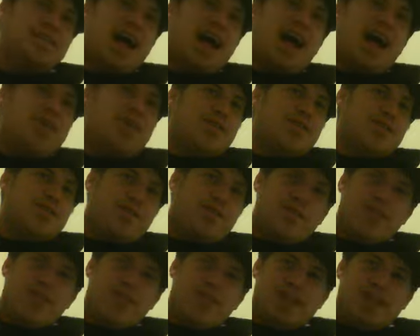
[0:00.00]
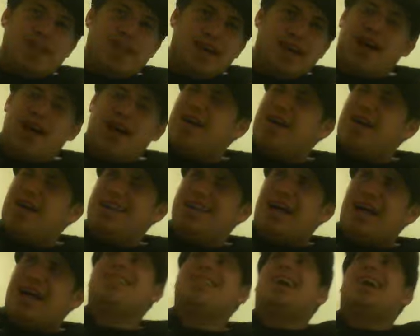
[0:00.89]

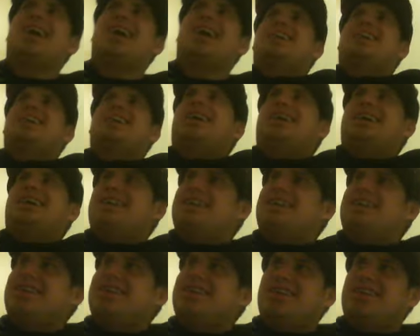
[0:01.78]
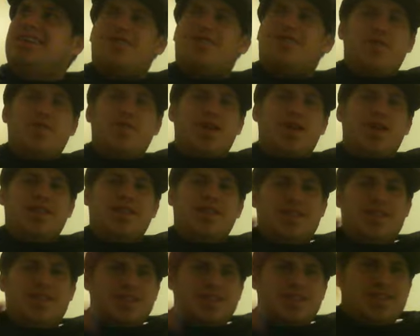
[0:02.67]
$1.89 for one of those